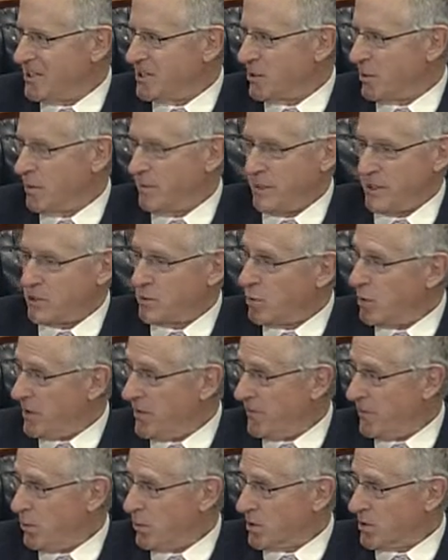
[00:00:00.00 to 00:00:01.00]
So it'd be
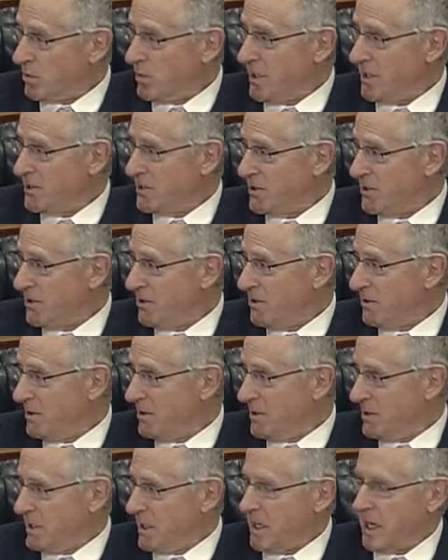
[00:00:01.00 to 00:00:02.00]
24-22
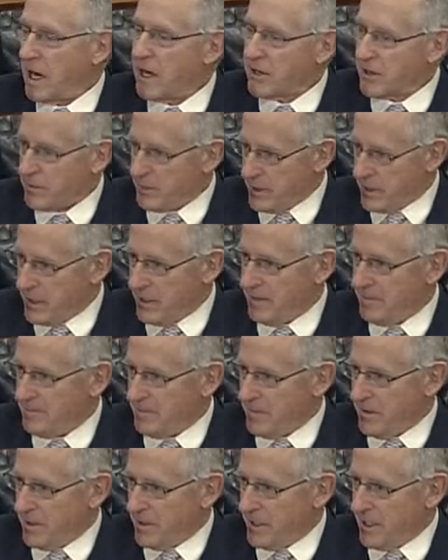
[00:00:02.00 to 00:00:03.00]
in our committee,
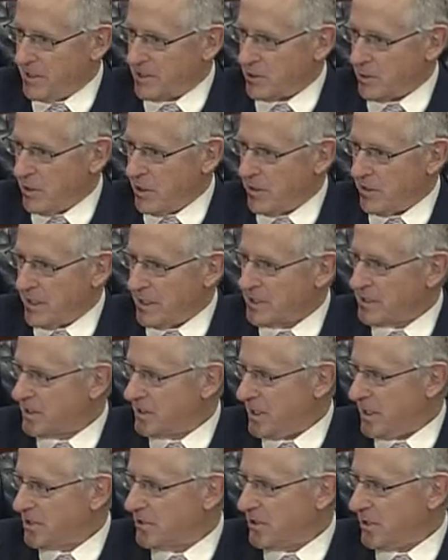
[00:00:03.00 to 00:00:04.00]
and so all that's
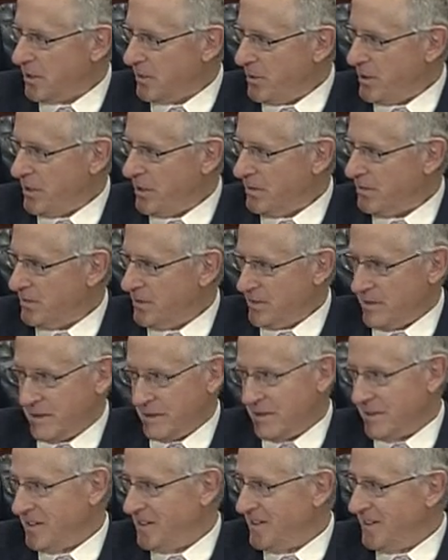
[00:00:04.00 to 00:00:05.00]
going to be
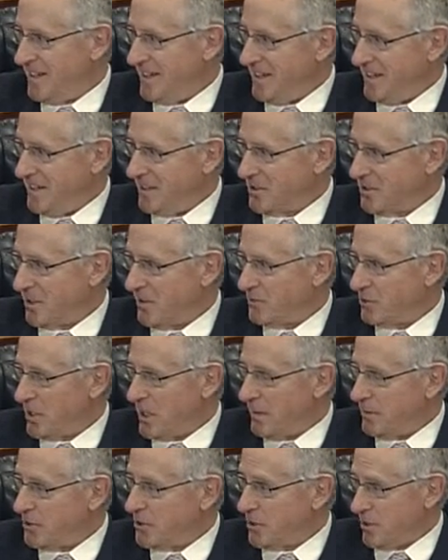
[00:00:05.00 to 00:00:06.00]
a tough
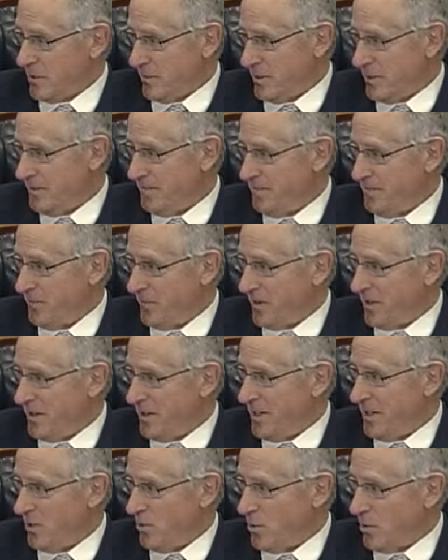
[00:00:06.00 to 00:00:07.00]
job as chairman
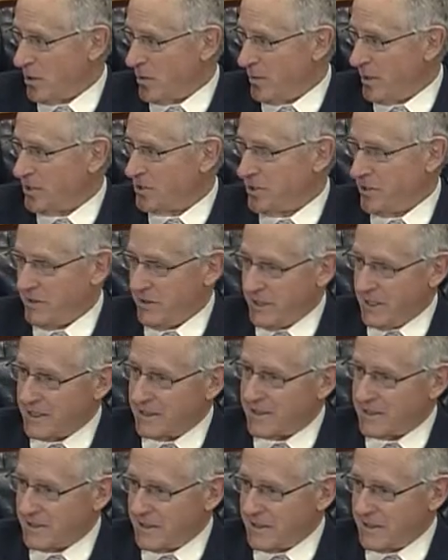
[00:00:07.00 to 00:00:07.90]
in order to make sure you got